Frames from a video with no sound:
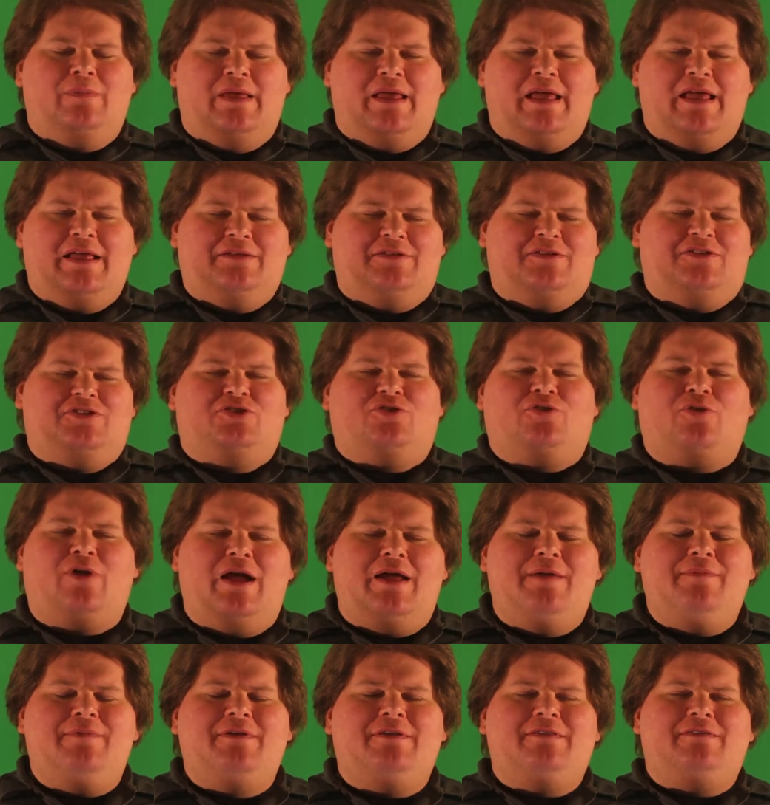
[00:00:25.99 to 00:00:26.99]
eh,
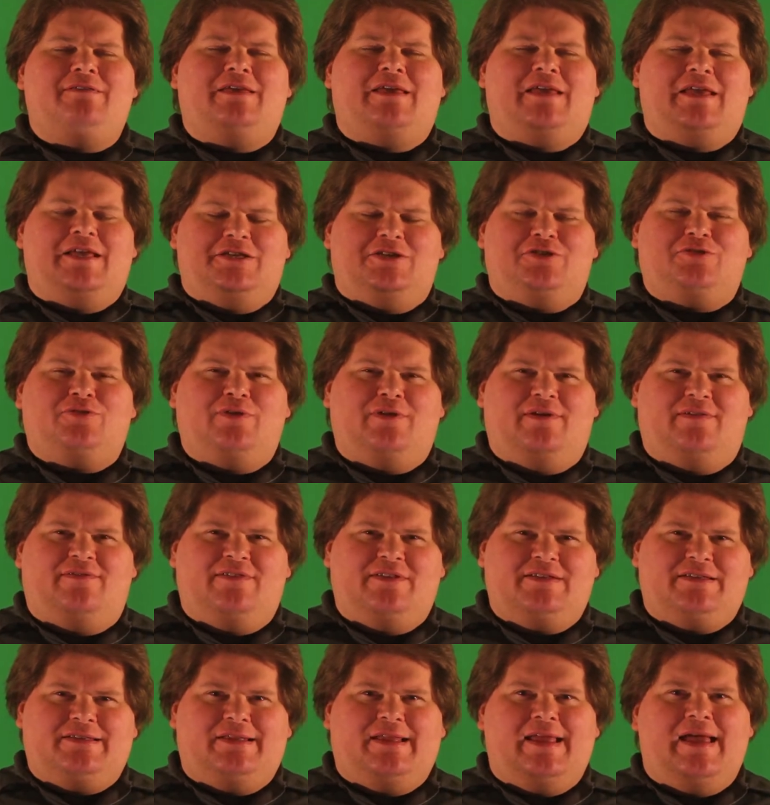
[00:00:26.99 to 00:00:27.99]
describing the history of
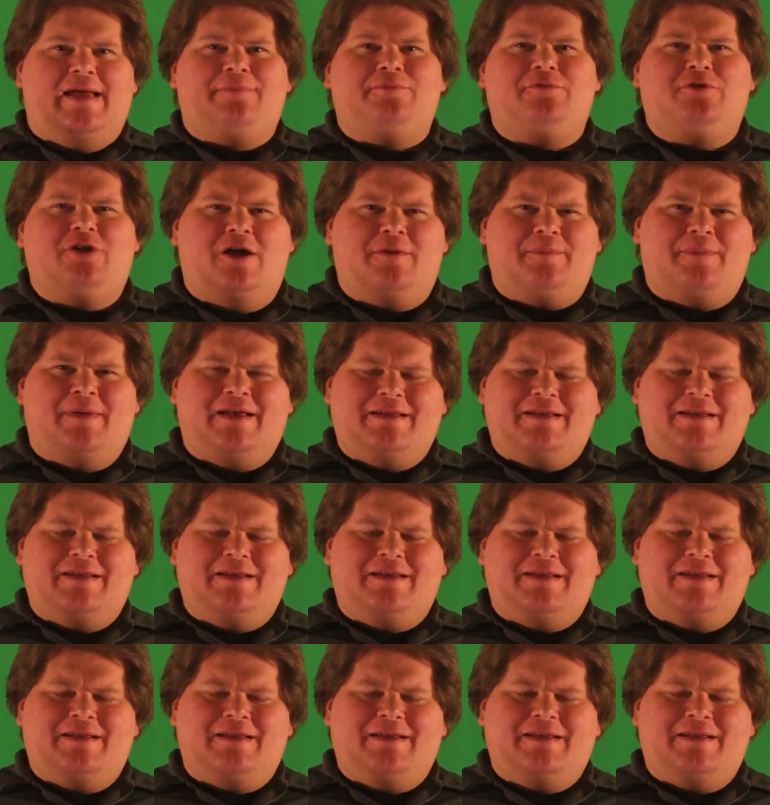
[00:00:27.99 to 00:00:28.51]
this laptop